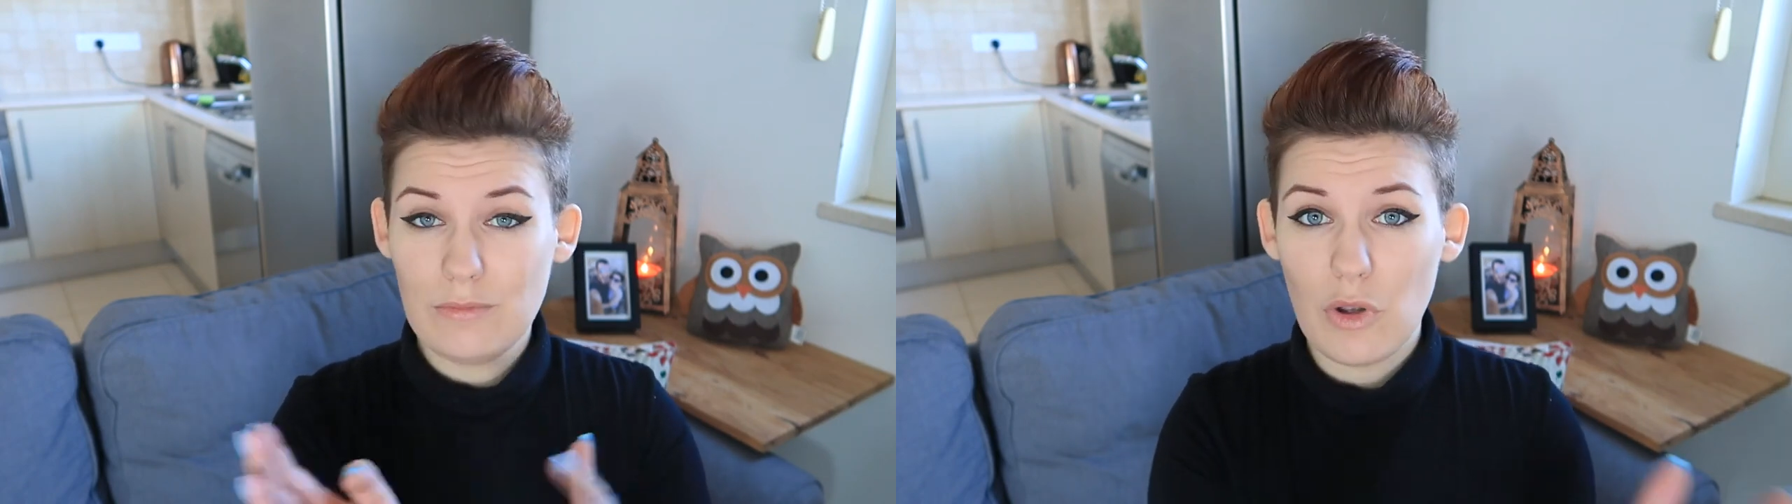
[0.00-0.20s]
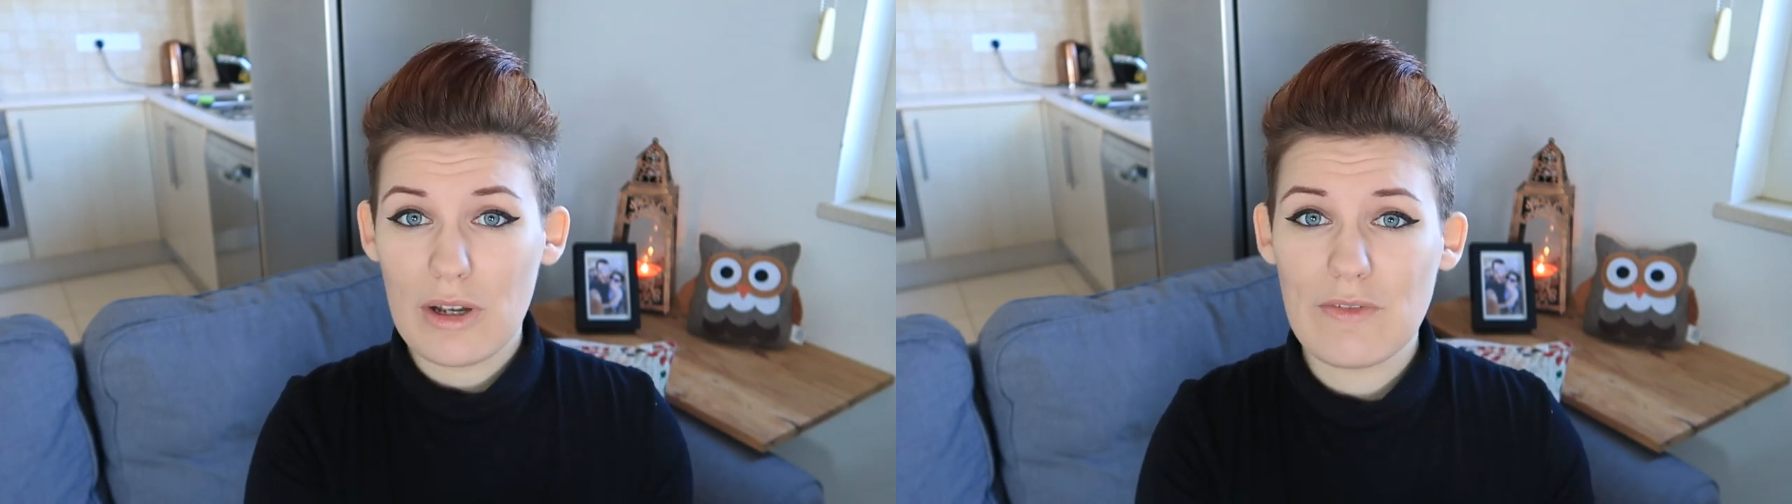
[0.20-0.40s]

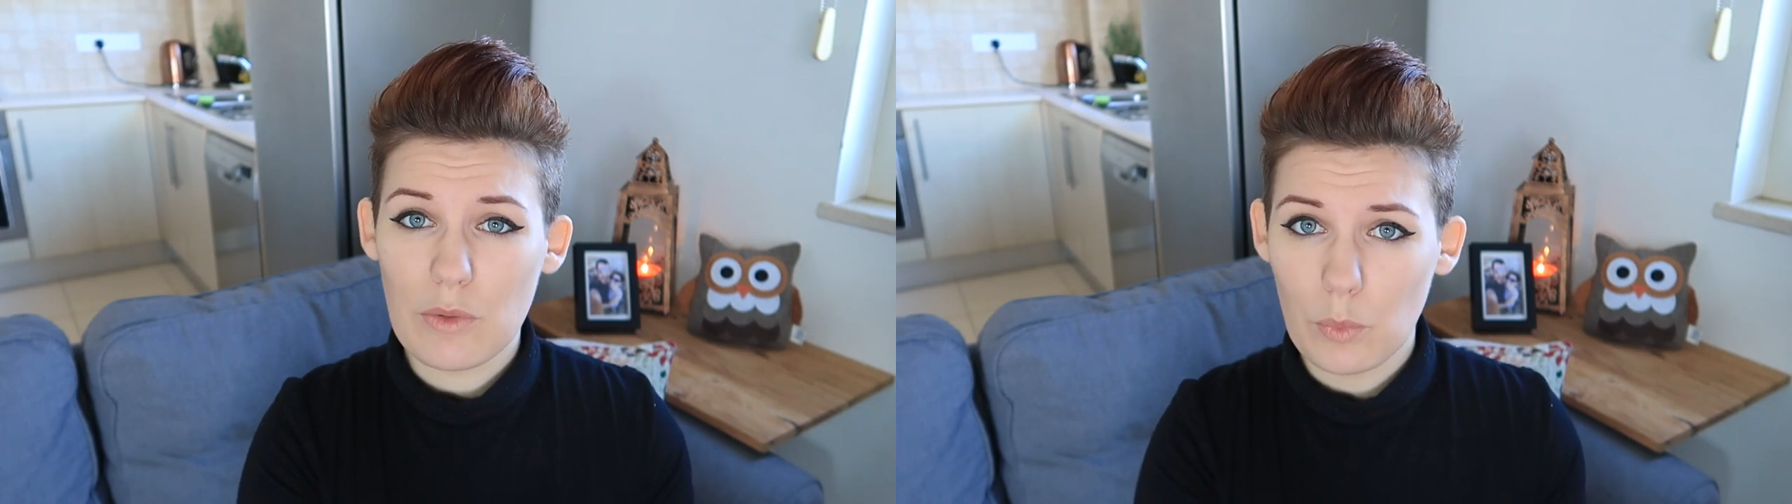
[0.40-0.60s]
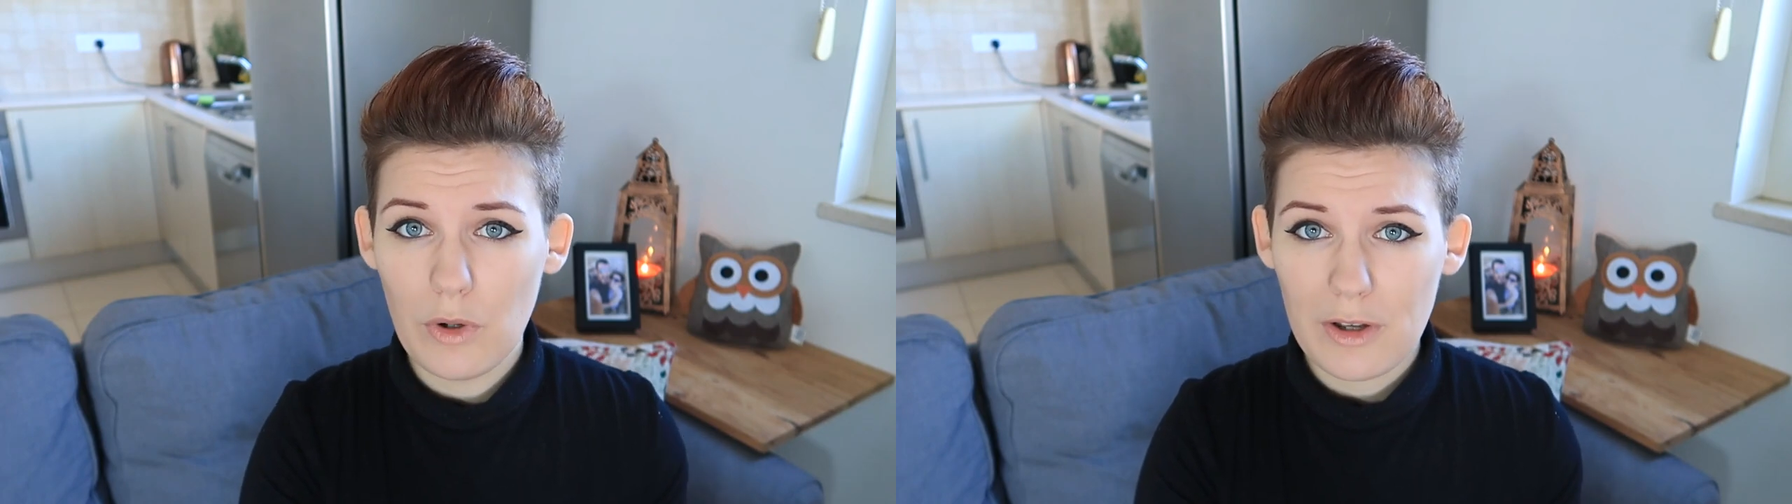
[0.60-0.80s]
not
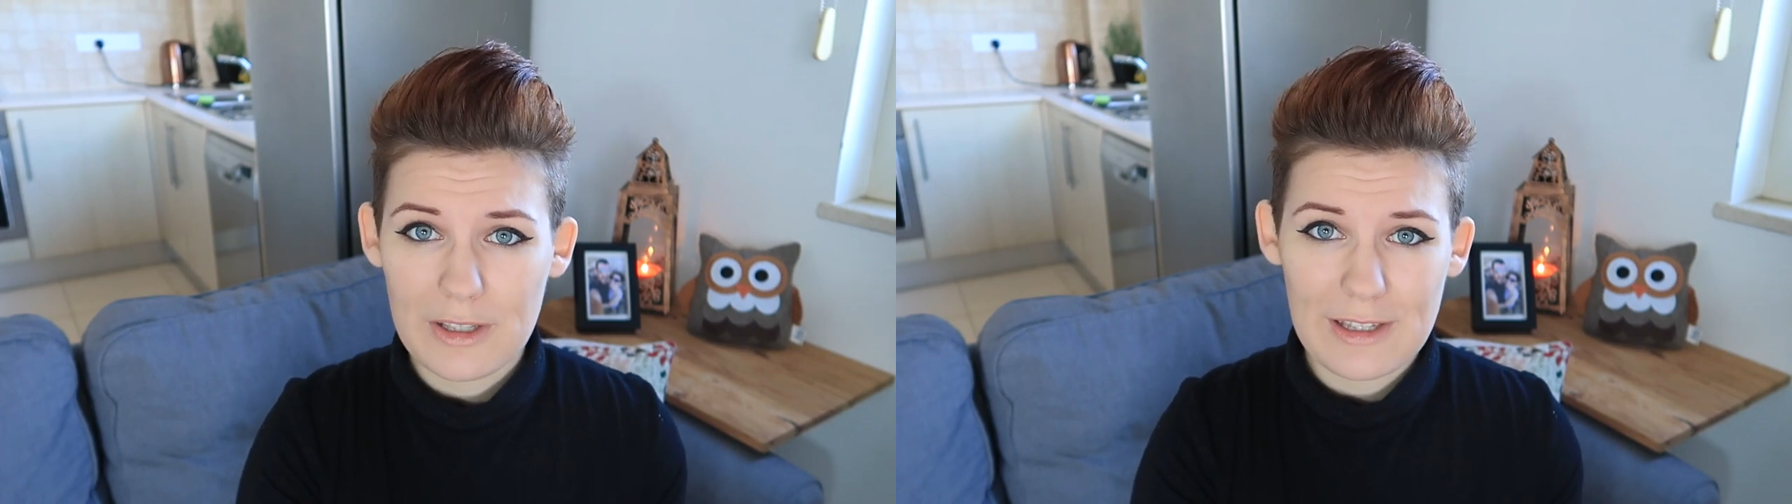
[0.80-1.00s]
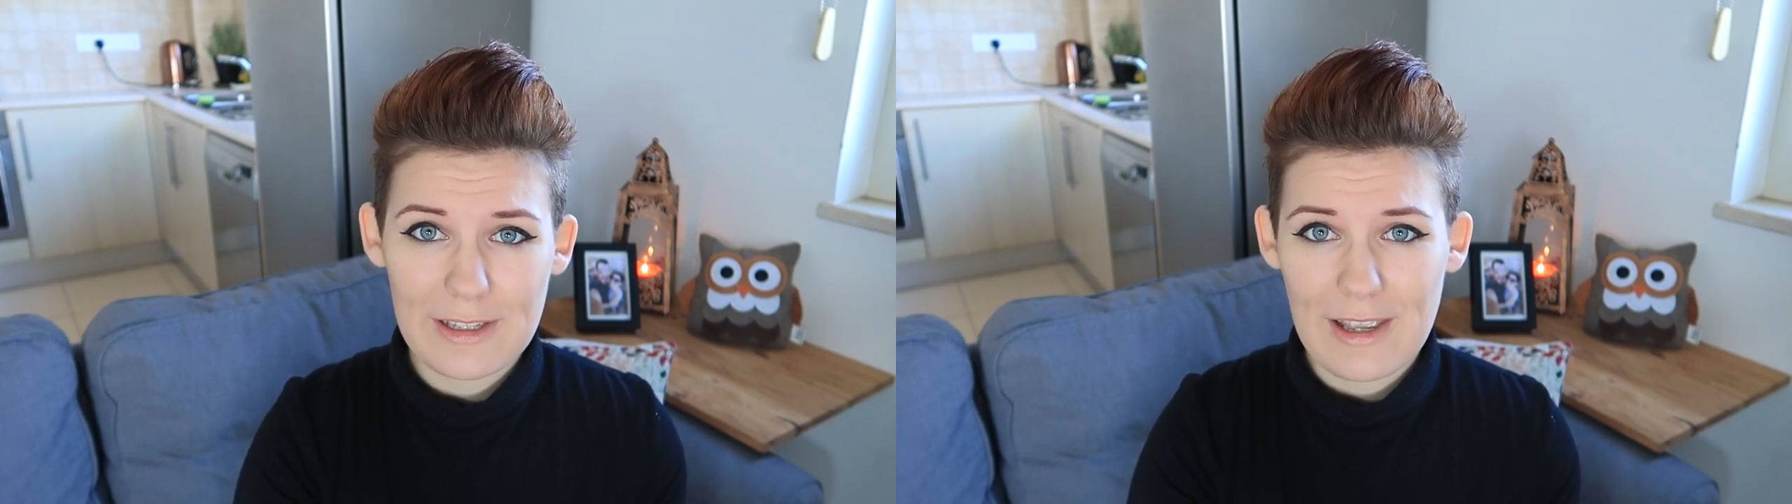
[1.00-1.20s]
even
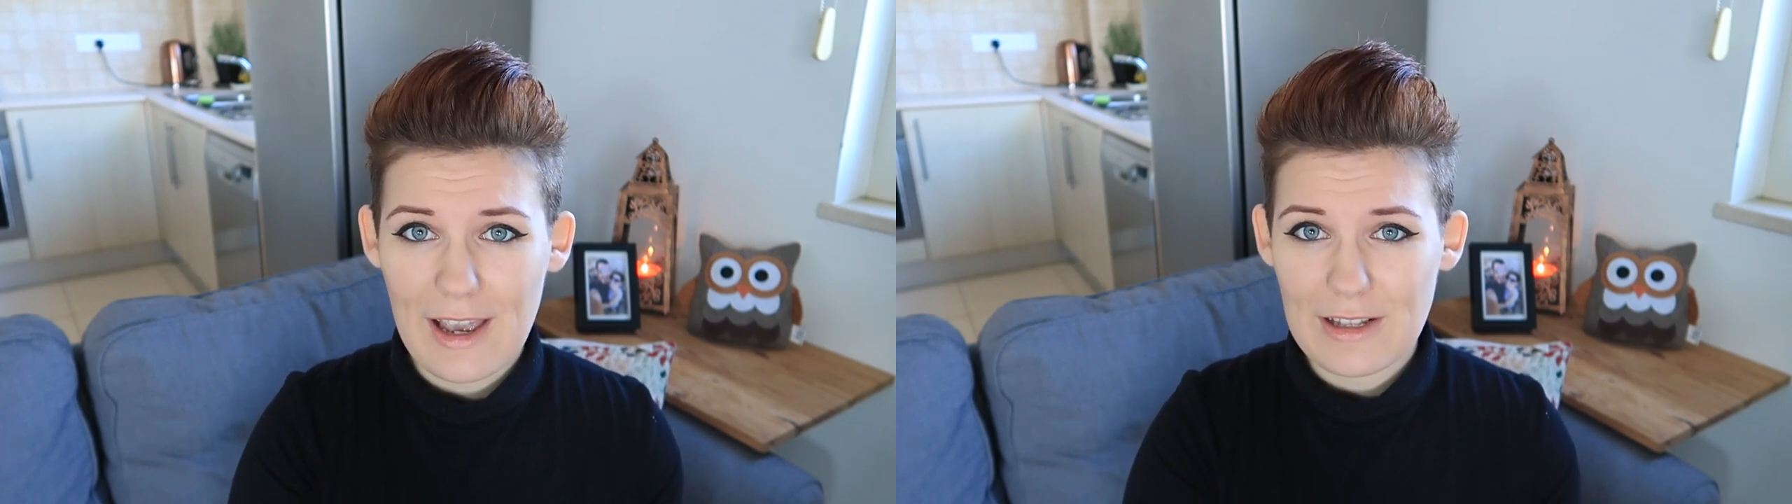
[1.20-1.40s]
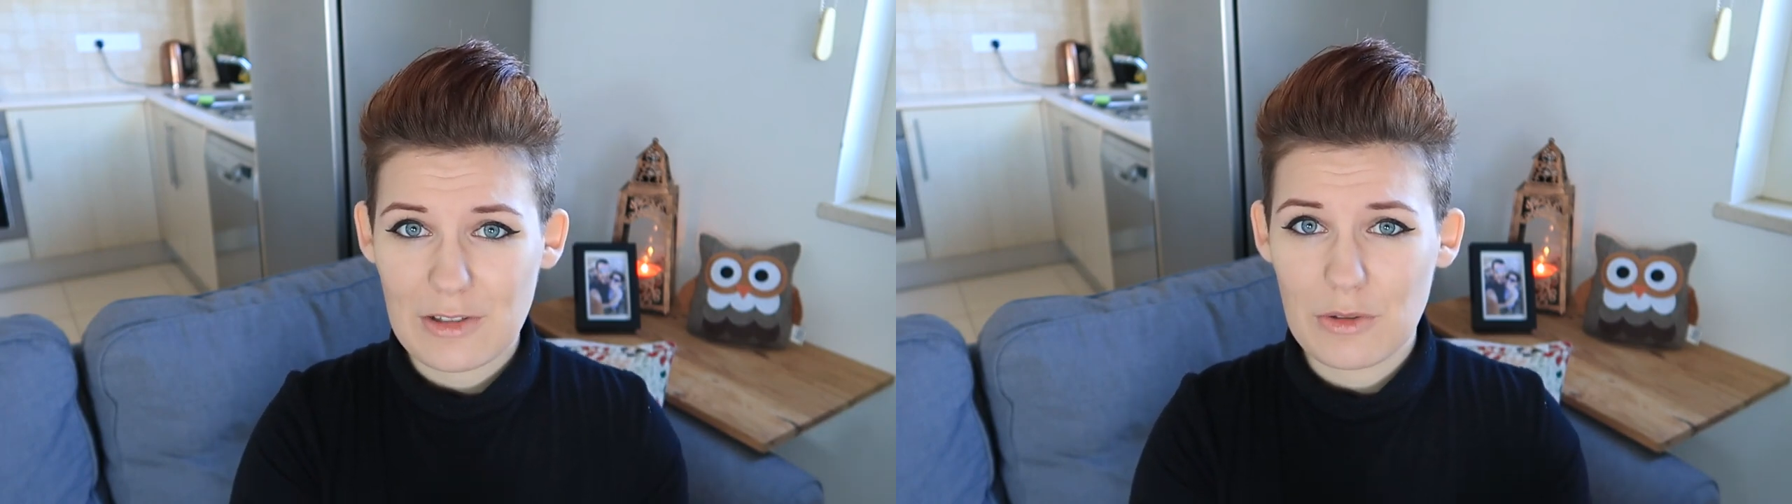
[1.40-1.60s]
working yet,